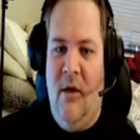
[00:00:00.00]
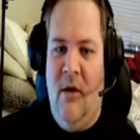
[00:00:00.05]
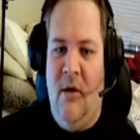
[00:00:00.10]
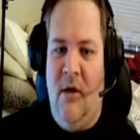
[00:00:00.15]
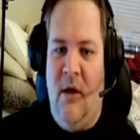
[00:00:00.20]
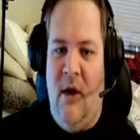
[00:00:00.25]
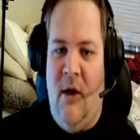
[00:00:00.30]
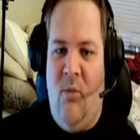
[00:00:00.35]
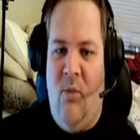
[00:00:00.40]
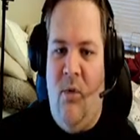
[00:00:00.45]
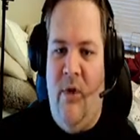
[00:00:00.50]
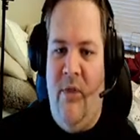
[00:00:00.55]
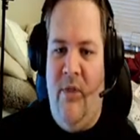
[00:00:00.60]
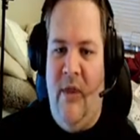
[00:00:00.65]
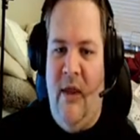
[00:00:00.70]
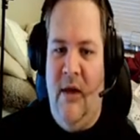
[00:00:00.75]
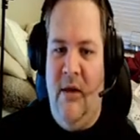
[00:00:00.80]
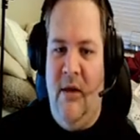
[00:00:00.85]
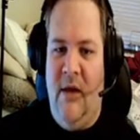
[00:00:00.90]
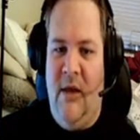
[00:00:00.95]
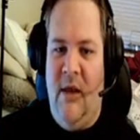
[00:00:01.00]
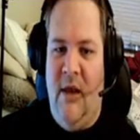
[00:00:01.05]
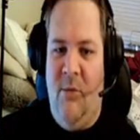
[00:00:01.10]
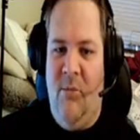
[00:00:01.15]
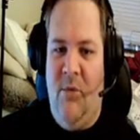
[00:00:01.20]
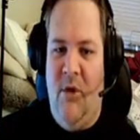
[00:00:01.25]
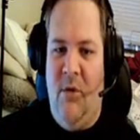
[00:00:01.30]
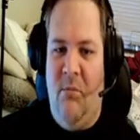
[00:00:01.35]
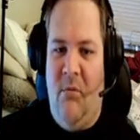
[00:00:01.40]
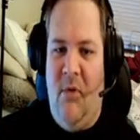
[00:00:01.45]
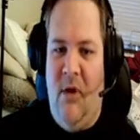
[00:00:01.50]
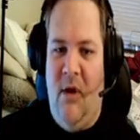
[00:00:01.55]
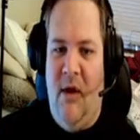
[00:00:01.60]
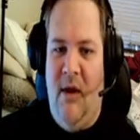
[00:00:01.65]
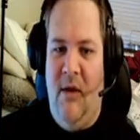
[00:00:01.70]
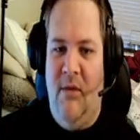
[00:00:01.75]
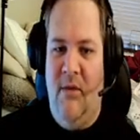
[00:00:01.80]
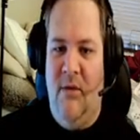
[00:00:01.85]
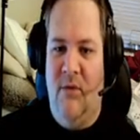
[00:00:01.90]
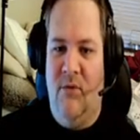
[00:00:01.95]
Now, one thing to keep in
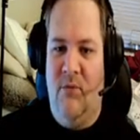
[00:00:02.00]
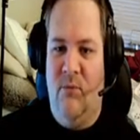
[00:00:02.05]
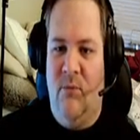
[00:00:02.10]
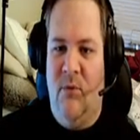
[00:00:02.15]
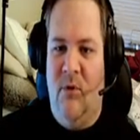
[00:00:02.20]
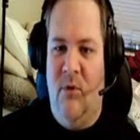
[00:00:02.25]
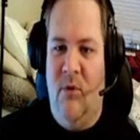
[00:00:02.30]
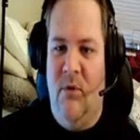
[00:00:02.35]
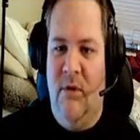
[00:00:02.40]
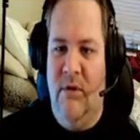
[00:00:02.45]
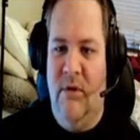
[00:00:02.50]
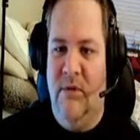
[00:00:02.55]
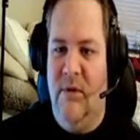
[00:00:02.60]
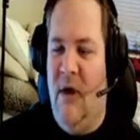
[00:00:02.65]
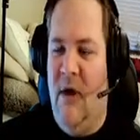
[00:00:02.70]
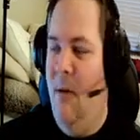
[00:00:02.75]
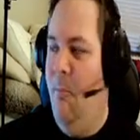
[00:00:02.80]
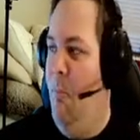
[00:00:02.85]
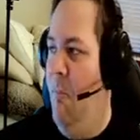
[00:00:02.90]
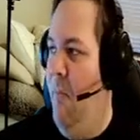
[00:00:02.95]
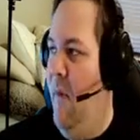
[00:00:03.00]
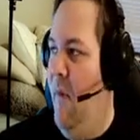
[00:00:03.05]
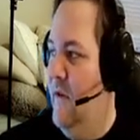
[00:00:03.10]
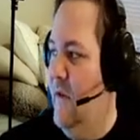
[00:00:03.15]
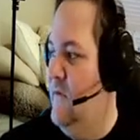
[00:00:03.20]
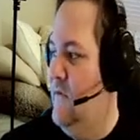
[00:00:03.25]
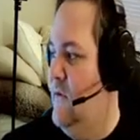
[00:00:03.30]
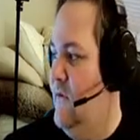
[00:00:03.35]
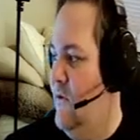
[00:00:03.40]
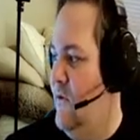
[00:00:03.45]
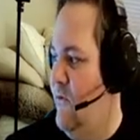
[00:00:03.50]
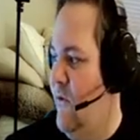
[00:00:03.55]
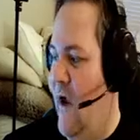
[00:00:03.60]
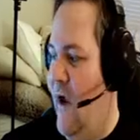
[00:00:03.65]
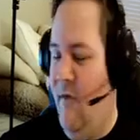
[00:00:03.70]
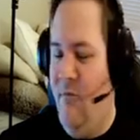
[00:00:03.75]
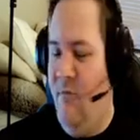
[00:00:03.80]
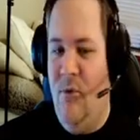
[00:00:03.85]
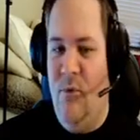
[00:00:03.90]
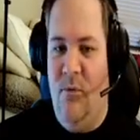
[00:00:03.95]
mind, this road is not best to
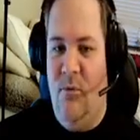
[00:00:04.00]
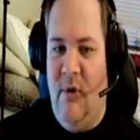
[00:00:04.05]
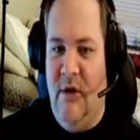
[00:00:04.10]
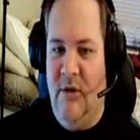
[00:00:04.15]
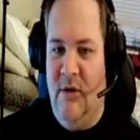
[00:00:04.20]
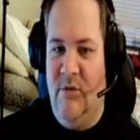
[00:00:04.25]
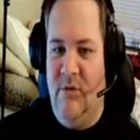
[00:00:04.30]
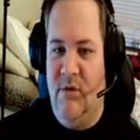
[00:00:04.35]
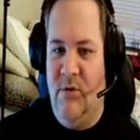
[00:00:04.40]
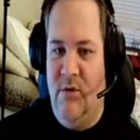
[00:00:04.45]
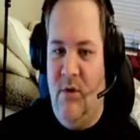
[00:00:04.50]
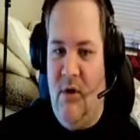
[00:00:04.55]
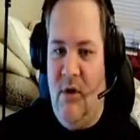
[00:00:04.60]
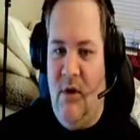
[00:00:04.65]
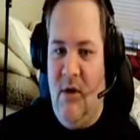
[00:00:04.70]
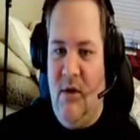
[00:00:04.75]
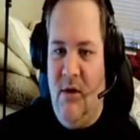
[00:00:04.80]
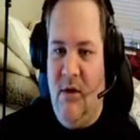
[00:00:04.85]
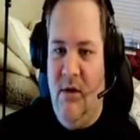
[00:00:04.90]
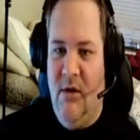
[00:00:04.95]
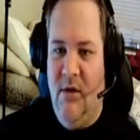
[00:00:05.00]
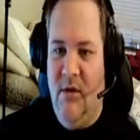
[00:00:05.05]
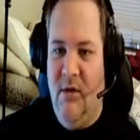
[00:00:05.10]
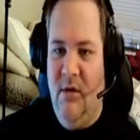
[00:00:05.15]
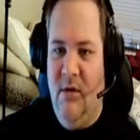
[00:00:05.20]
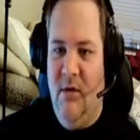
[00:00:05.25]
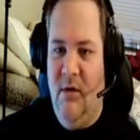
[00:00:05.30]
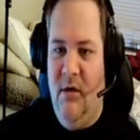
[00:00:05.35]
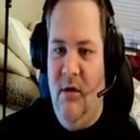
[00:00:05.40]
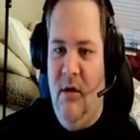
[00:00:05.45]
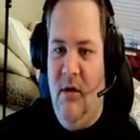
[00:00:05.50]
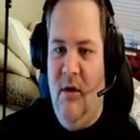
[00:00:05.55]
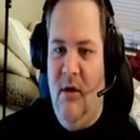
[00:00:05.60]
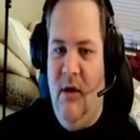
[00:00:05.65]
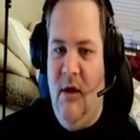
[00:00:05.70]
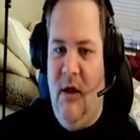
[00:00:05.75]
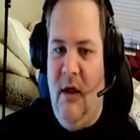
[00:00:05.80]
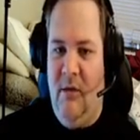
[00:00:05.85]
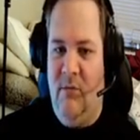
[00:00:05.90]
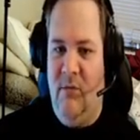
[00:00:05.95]
travel when it's dark.
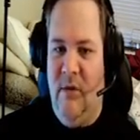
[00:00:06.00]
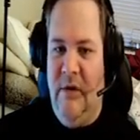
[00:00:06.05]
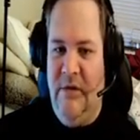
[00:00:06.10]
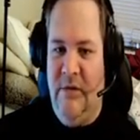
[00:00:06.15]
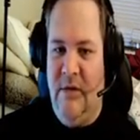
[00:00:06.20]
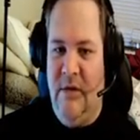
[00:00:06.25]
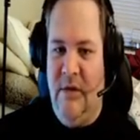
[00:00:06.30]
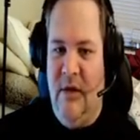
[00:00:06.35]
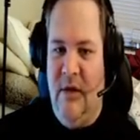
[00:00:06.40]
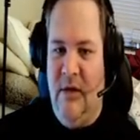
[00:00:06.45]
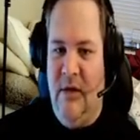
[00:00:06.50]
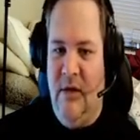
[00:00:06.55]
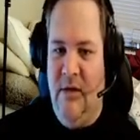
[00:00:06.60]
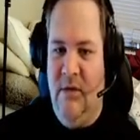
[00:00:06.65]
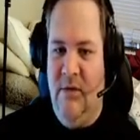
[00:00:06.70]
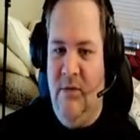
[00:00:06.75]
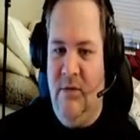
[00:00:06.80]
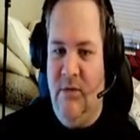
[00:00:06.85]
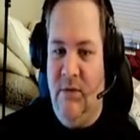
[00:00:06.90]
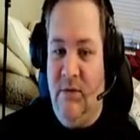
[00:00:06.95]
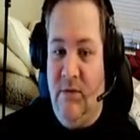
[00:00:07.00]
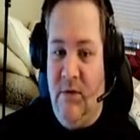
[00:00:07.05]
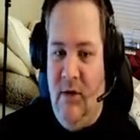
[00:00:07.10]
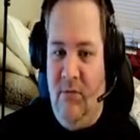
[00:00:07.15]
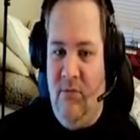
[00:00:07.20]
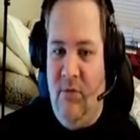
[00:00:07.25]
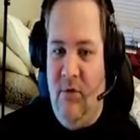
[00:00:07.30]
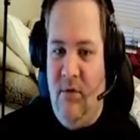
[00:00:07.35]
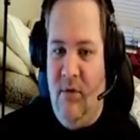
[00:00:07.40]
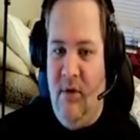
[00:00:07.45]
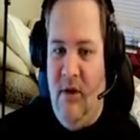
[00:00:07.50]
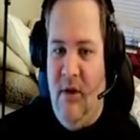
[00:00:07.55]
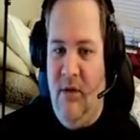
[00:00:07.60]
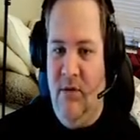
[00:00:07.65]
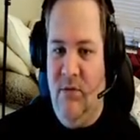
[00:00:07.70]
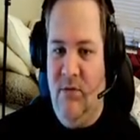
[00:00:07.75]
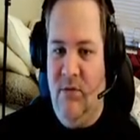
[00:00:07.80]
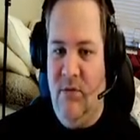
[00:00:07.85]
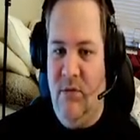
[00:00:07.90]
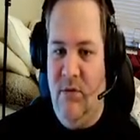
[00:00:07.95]
And reason that is different
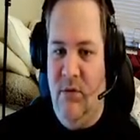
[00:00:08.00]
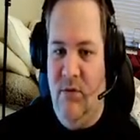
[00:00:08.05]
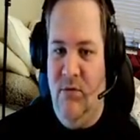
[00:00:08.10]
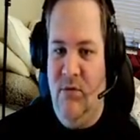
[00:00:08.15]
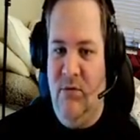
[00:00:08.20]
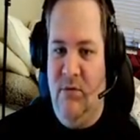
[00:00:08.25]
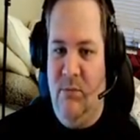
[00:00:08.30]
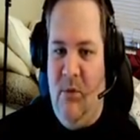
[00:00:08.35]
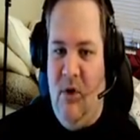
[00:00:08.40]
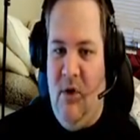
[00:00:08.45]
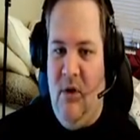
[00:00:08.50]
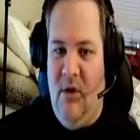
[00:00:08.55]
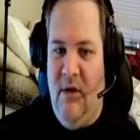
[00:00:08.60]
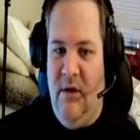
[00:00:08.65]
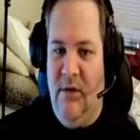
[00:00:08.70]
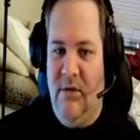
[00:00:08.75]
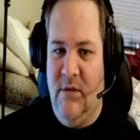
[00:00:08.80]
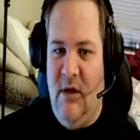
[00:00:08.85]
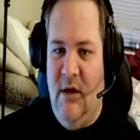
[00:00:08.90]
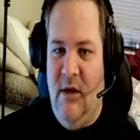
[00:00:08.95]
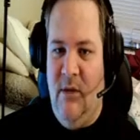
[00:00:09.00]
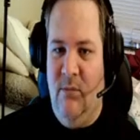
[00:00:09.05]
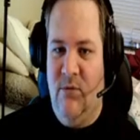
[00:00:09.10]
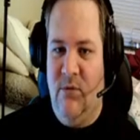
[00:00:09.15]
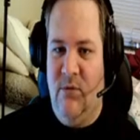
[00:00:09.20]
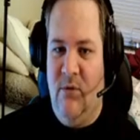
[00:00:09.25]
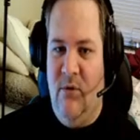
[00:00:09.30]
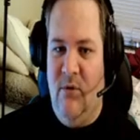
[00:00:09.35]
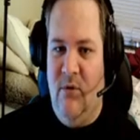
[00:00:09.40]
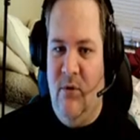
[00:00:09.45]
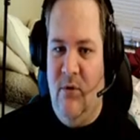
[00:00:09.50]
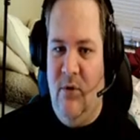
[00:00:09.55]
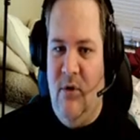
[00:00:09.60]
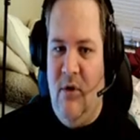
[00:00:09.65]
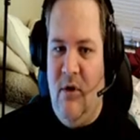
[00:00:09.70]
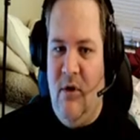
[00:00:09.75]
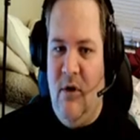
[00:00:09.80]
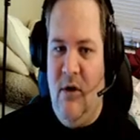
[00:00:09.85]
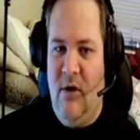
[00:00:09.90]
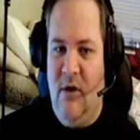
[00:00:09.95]
things do spawn at times during the
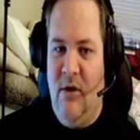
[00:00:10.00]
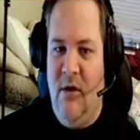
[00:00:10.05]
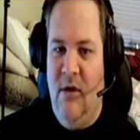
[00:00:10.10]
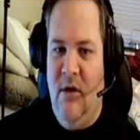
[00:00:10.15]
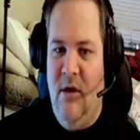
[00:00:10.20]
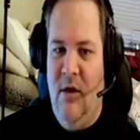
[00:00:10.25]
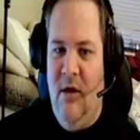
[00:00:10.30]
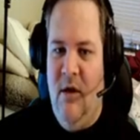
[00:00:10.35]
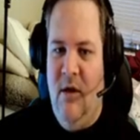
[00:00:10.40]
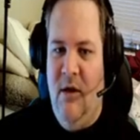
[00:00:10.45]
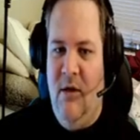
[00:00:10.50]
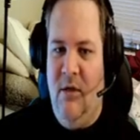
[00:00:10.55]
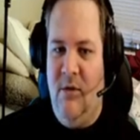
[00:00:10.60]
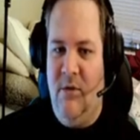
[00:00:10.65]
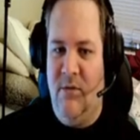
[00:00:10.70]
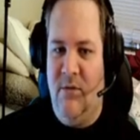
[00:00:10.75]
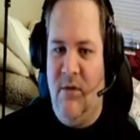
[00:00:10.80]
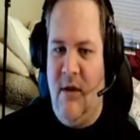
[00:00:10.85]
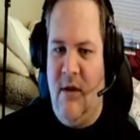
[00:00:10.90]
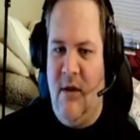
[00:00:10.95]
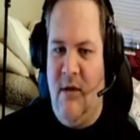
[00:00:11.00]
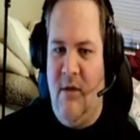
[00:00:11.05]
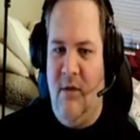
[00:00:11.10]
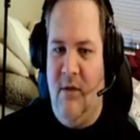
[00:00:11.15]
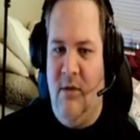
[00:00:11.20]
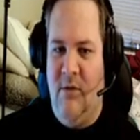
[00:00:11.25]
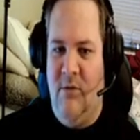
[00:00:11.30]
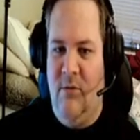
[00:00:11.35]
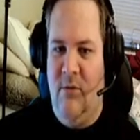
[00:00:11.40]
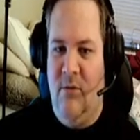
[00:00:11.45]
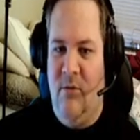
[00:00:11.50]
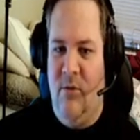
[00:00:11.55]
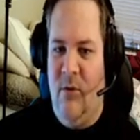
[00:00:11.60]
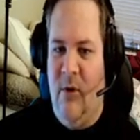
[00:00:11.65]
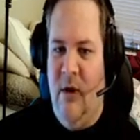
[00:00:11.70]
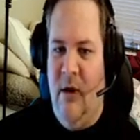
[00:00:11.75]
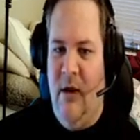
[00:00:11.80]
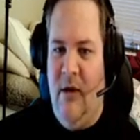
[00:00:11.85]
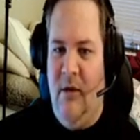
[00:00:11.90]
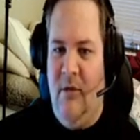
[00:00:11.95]
dark. There's like a little
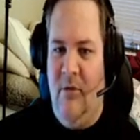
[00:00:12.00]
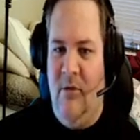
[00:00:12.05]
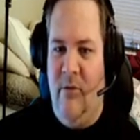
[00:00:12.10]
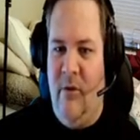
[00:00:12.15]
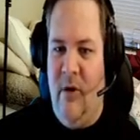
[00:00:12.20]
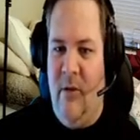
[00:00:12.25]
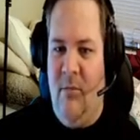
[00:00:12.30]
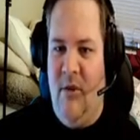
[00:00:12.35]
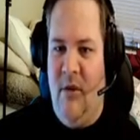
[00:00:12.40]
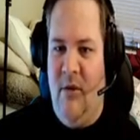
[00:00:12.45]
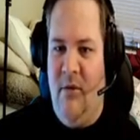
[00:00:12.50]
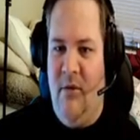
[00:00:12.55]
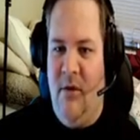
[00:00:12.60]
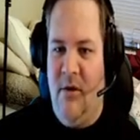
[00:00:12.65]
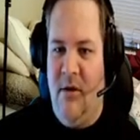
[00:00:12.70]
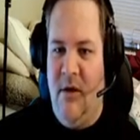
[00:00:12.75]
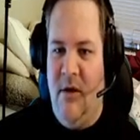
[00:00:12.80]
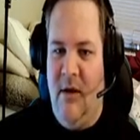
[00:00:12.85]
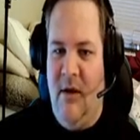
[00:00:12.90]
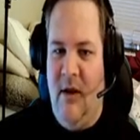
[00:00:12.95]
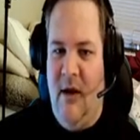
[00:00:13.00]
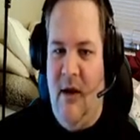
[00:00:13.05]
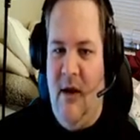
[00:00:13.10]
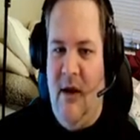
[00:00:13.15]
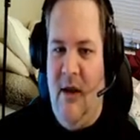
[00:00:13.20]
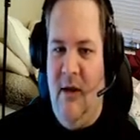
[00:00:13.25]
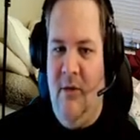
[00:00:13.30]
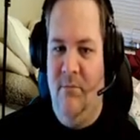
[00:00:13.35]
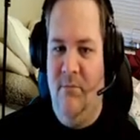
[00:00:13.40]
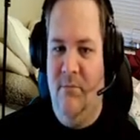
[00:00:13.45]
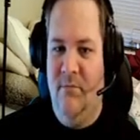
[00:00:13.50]
green gremlin looking guy.